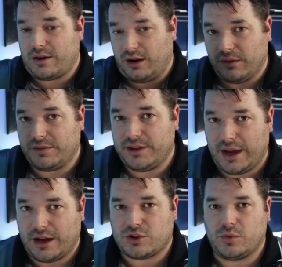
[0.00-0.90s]
of the
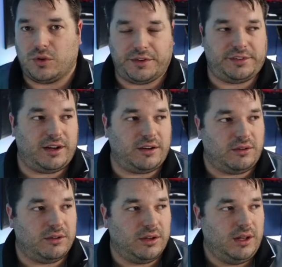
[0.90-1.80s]
actual
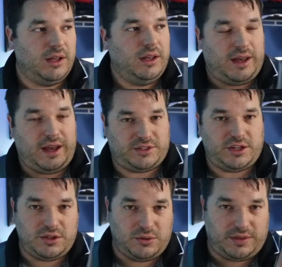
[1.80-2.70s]
signal, has to
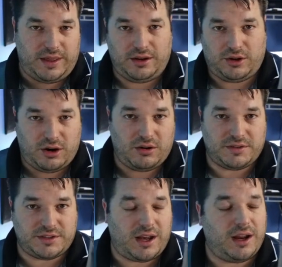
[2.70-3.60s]
do with that curved
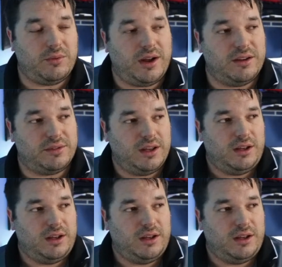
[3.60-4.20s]
sine wave.